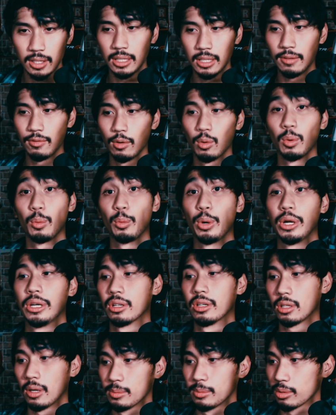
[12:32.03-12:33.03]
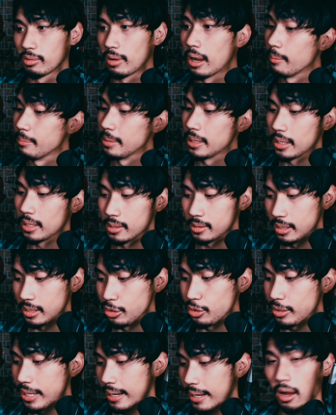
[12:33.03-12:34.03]
even when winter comes around because
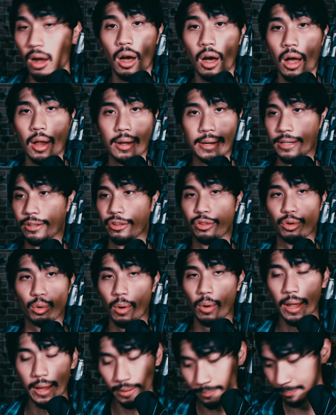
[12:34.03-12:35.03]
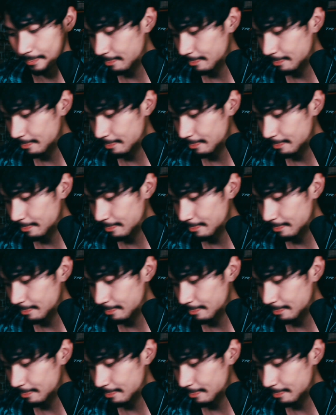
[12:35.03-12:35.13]
you get hot either way.